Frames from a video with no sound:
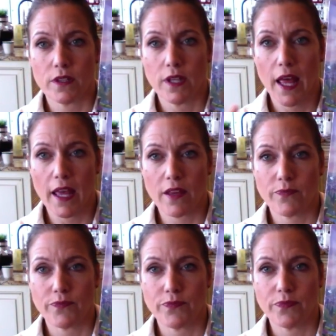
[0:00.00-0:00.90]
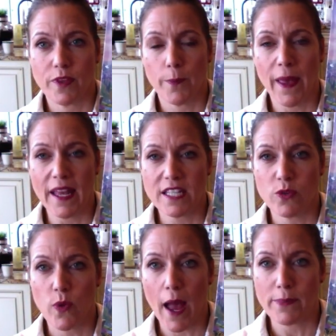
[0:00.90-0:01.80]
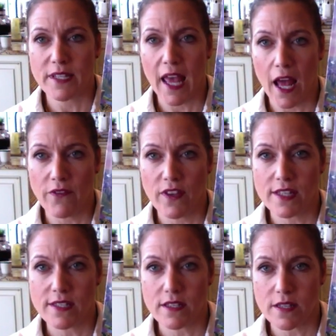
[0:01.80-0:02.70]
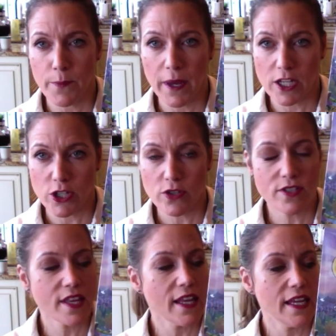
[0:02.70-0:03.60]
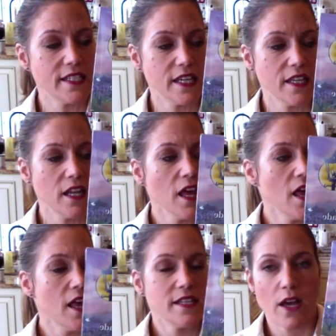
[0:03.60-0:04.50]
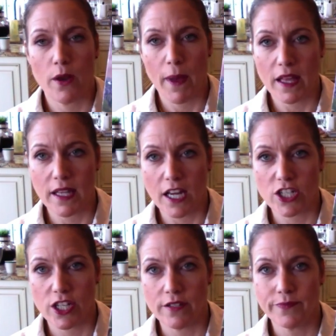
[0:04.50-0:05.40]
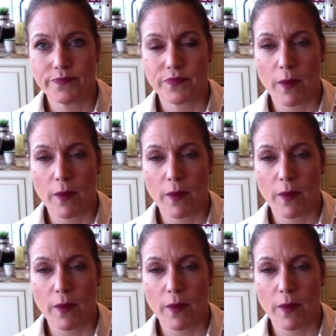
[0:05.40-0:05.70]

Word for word: like they're painted wrapped canvas, some pictures that he did down in my collection.